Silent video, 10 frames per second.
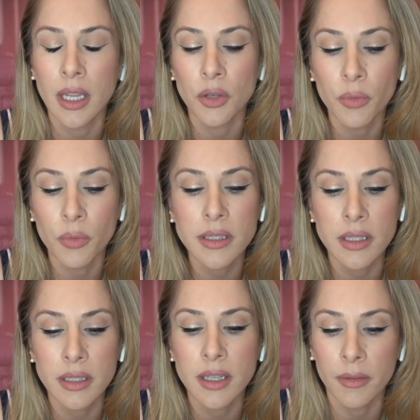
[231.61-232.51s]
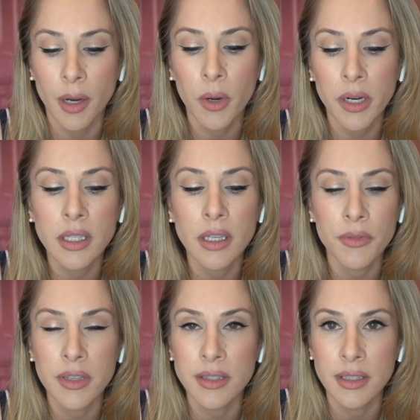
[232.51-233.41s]
in great detail, and I want to give
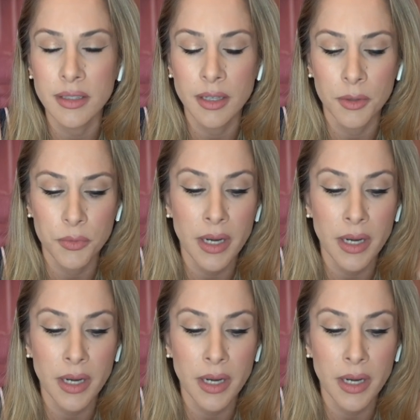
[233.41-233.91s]
you these details